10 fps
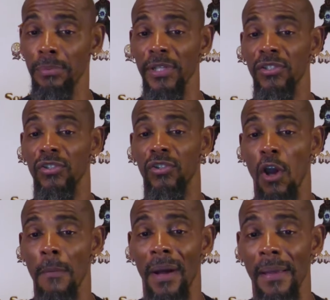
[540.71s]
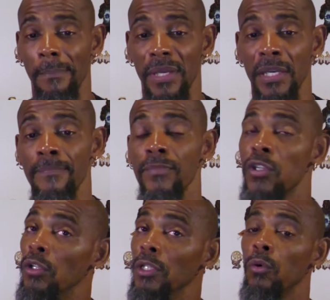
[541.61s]
place to start might be
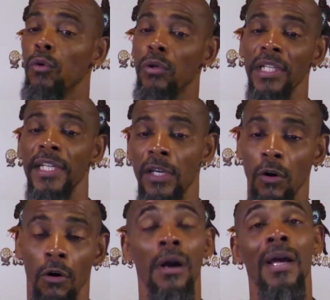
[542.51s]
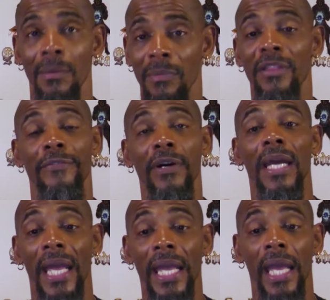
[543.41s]
your local clinic or
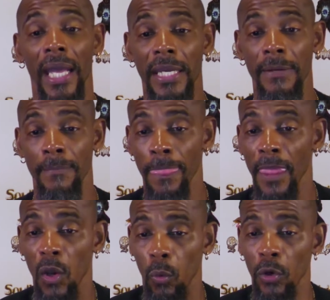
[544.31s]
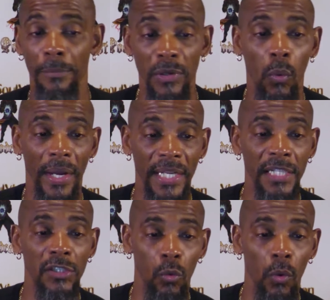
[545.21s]
motherfucking AA. We'll be
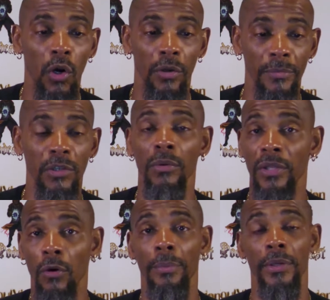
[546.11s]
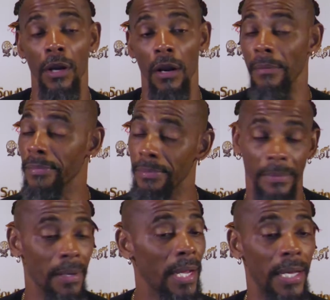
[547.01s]
waiting to welcome you with open arms.
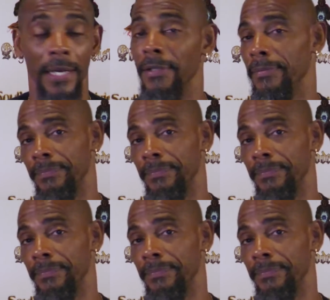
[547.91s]
Man,